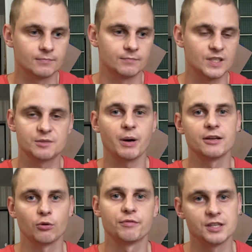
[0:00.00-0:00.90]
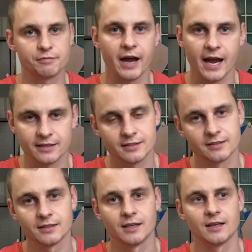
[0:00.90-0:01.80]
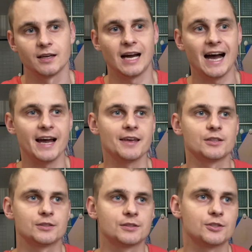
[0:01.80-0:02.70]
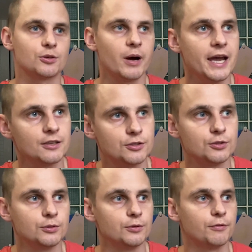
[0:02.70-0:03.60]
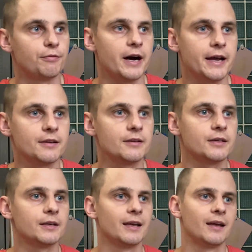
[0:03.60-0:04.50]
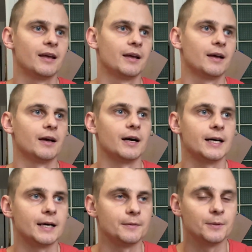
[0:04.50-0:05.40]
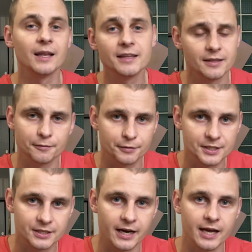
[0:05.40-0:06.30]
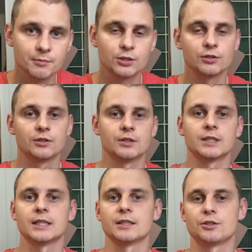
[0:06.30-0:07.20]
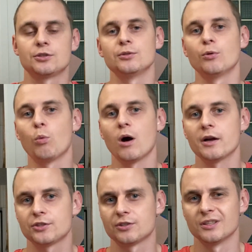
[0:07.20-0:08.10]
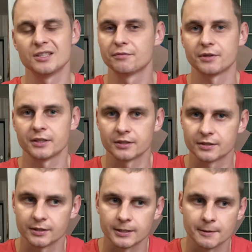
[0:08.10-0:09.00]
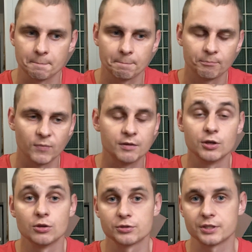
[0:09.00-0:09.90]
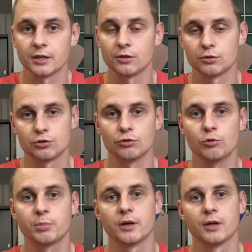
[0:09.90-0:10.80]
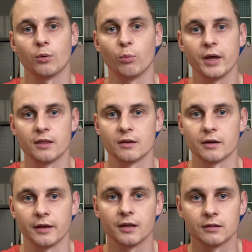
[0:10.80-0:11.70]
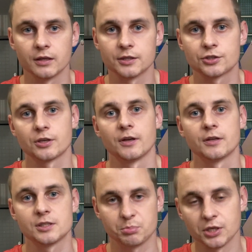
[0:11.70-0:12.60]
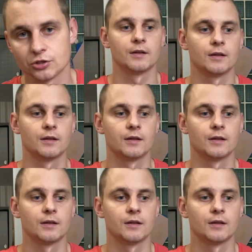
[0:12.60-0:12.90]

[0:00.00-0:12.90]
despite all this fact, I try to find a little free time to watch different videos in YouTube with English speech.